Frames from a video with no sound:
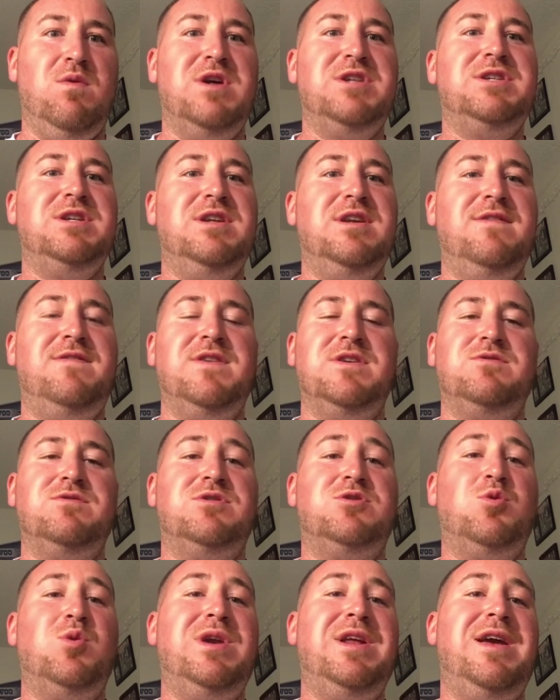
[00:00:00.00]
rushing defense
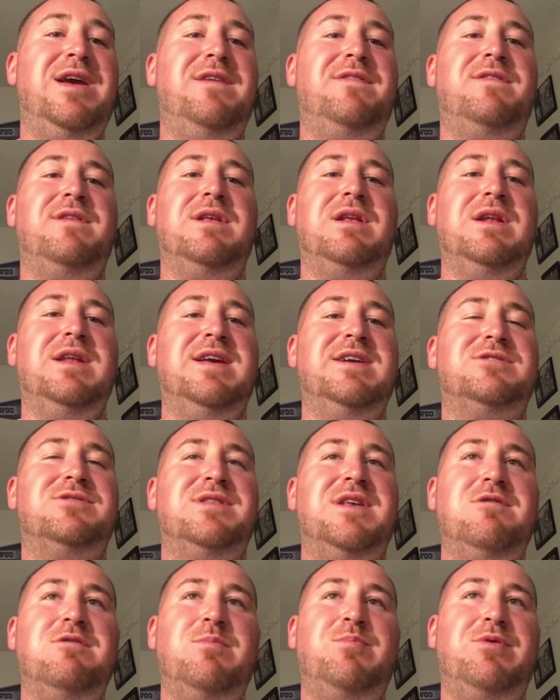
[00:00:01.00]
was 28th in the league. So
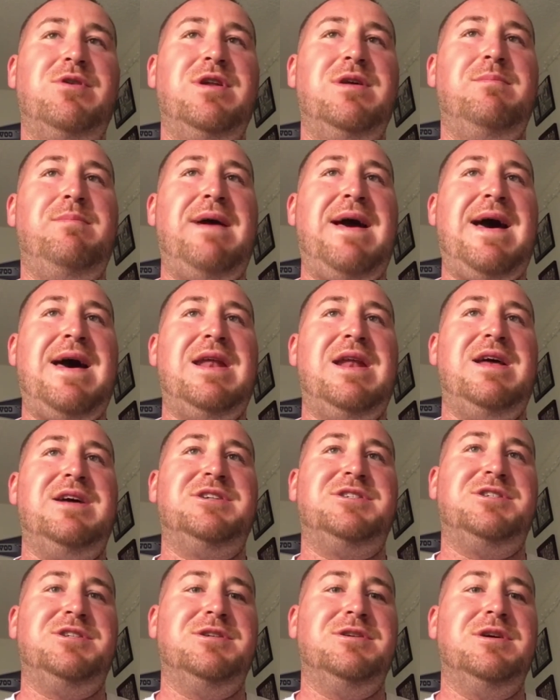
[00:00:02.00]
they were pretty bad
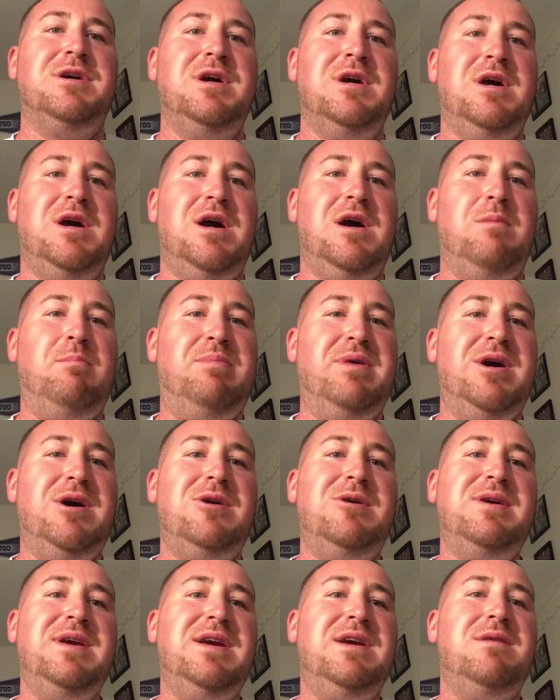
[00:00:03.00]
last year.
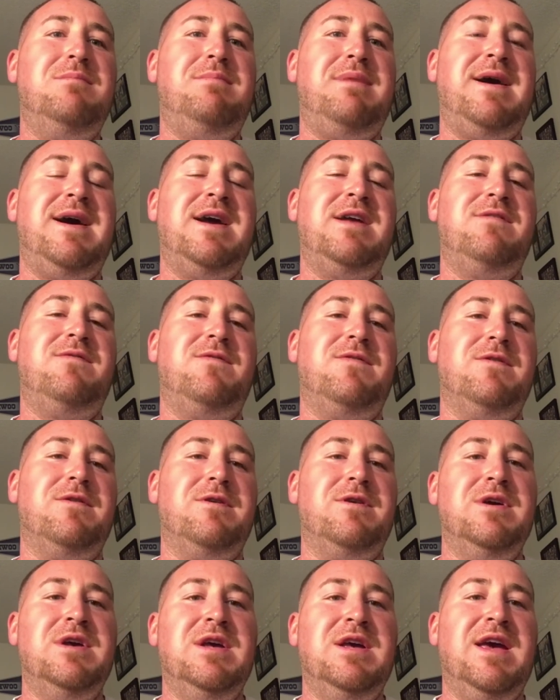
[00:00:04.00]
Bell, he combined
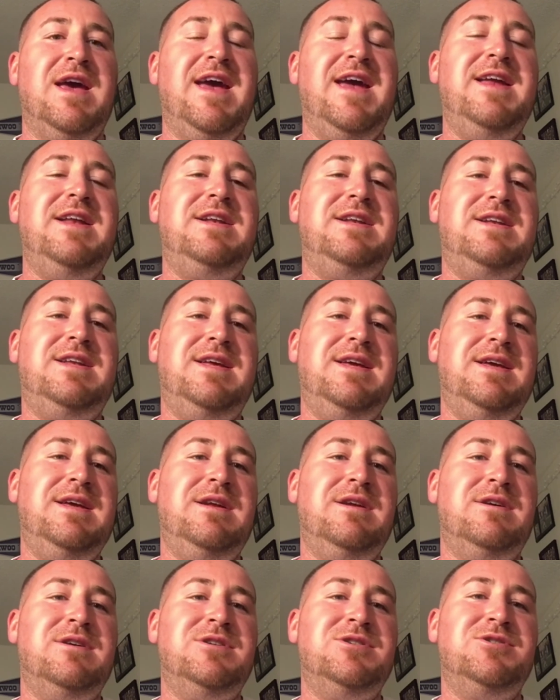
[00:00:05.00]
for
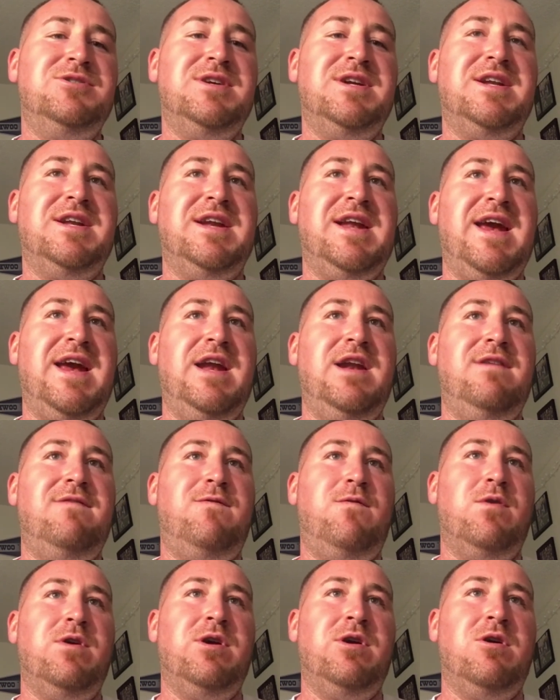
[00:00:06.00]

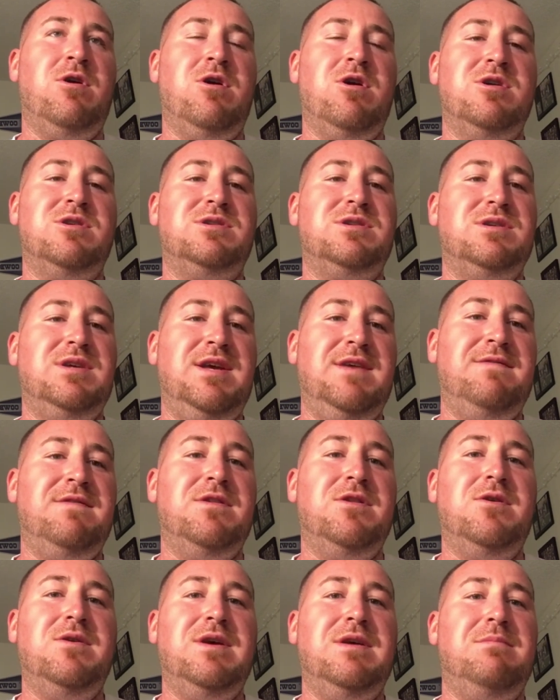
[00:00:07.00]
1,884 yards,
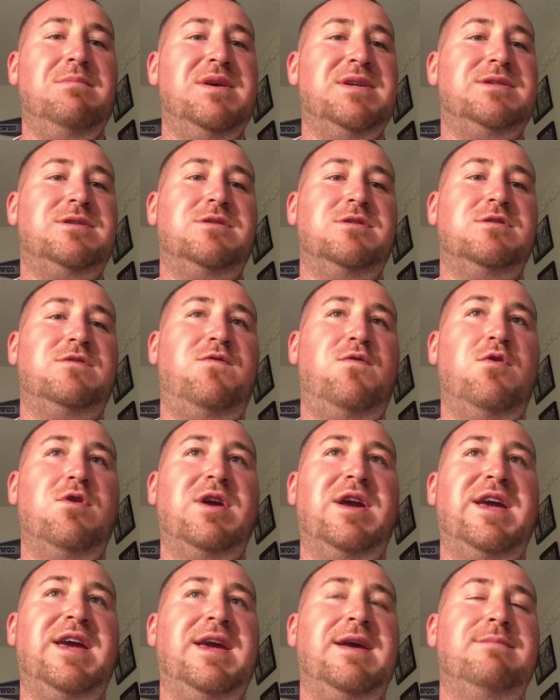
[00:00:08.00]
even though he missed those
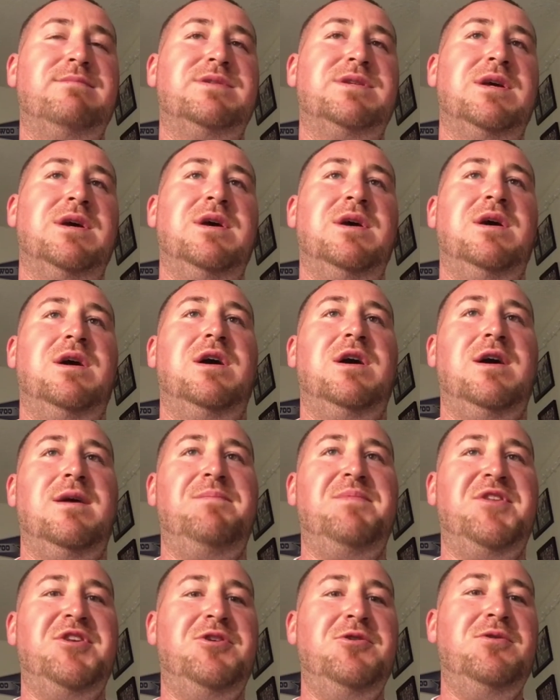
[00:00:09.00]
4 games.
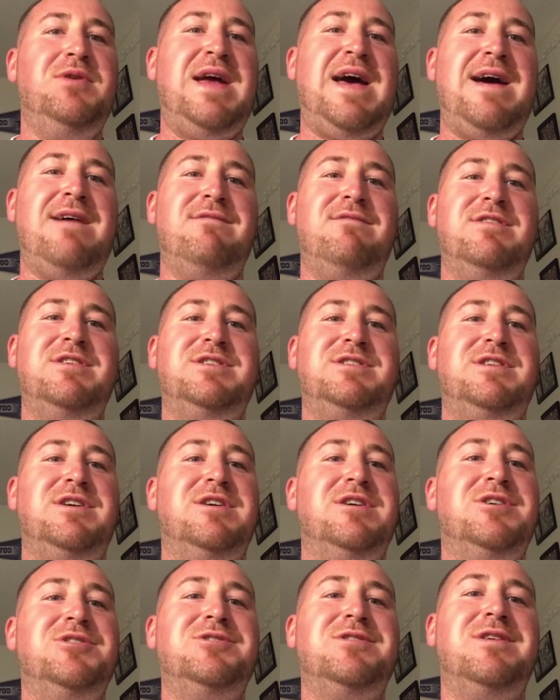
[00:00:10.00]
The dude averaged
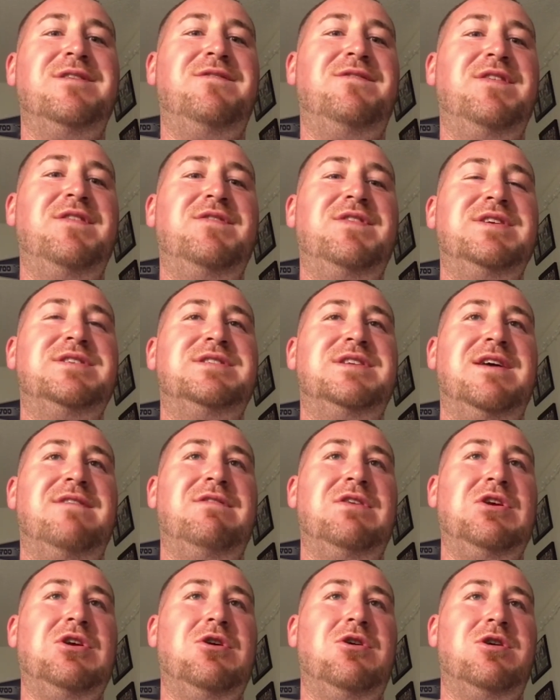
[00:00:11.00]

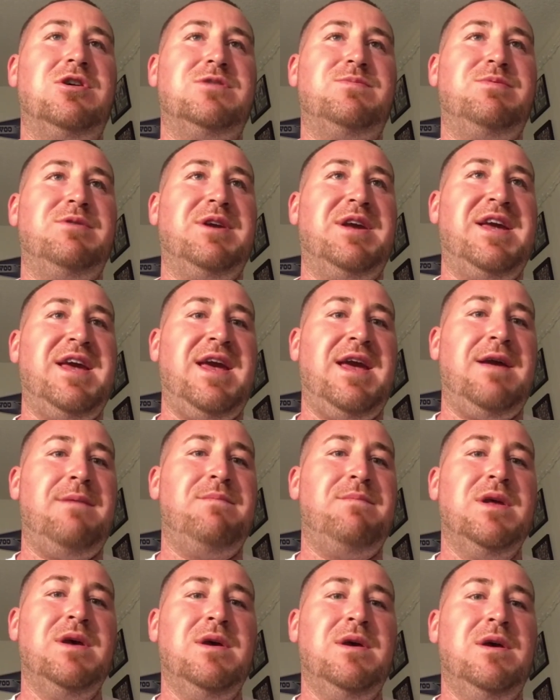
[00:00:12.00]
157 yards per
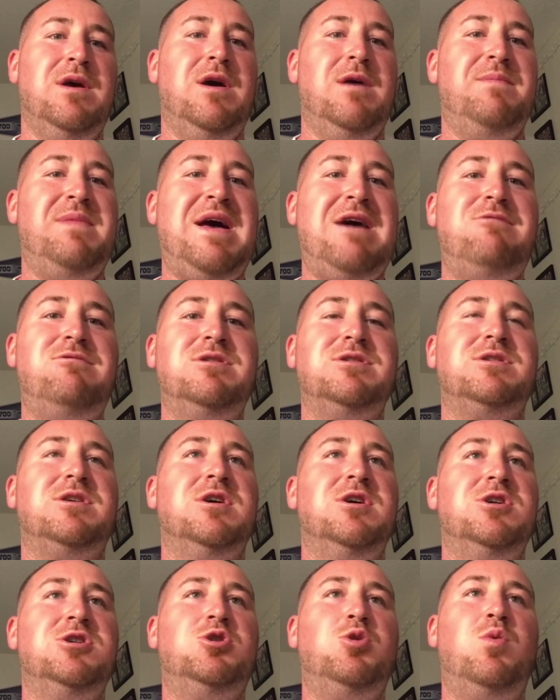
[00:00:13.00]
game. That was
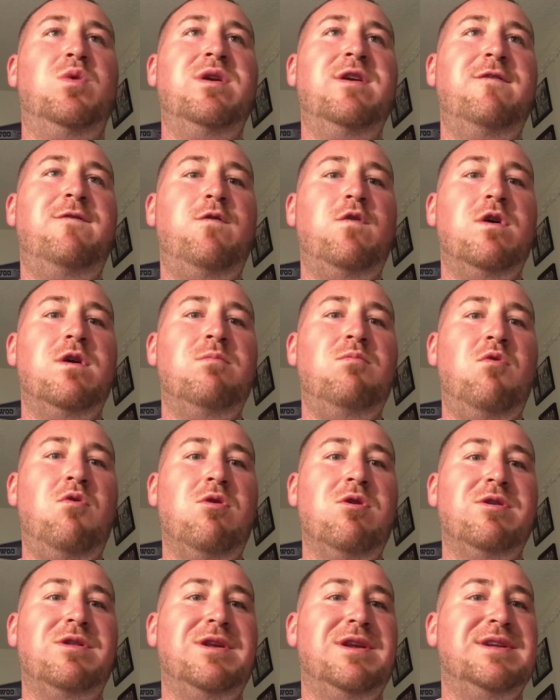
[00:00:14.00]
24
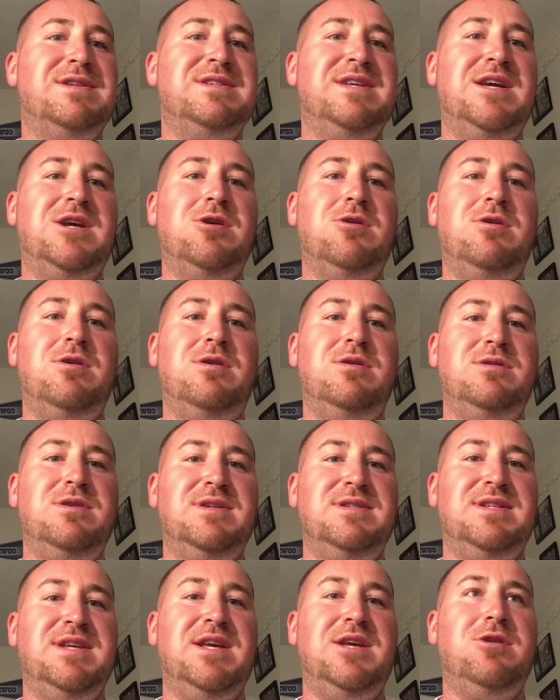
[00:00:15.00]
more than
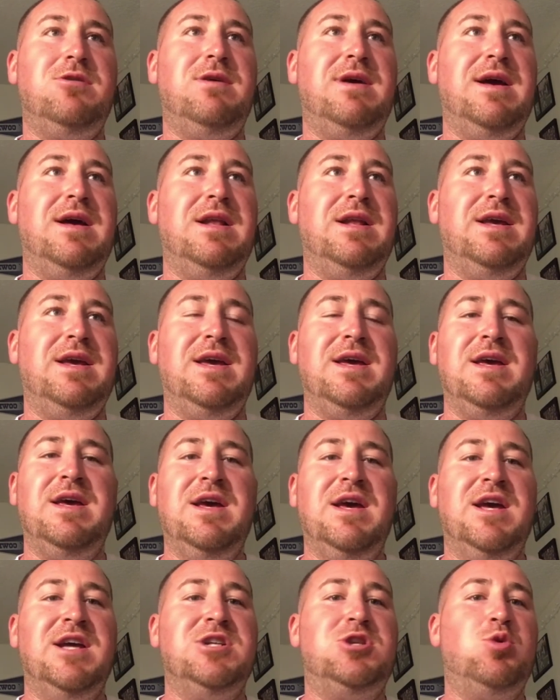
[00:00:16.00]
Ezekiel Elliott
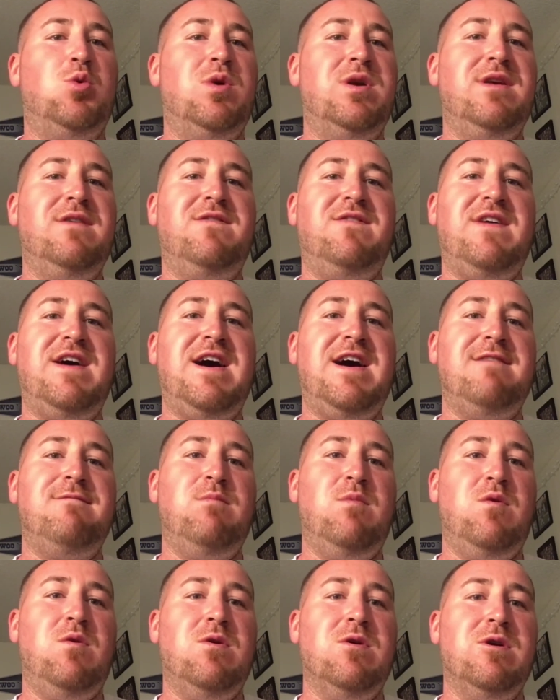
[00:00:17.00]
and 25
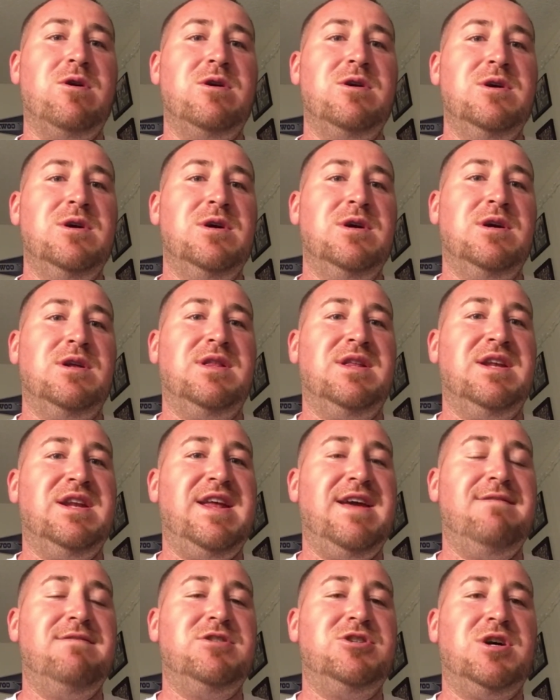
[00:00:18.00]
more than
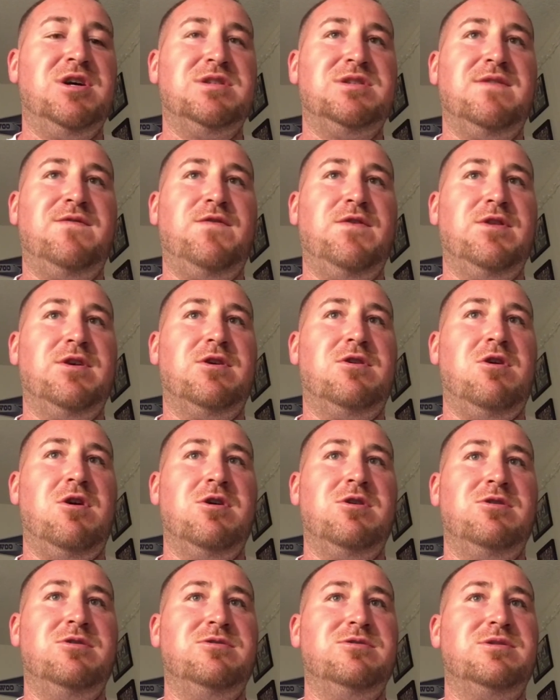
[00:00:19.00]
David Johnson for the
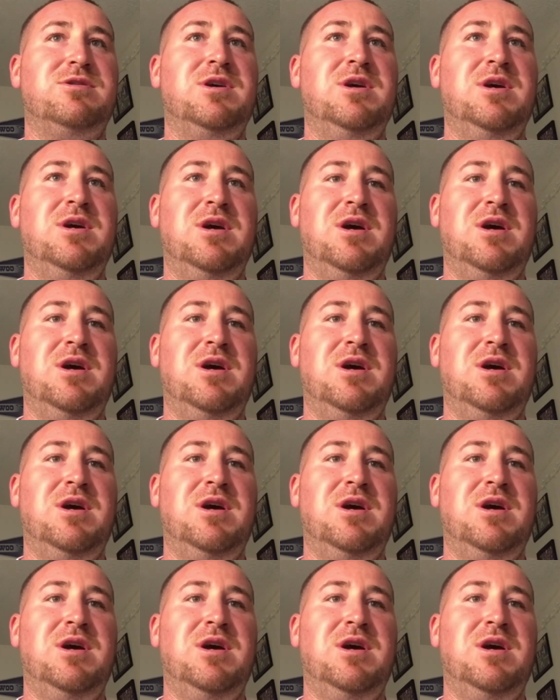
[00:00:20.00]
Cardinals.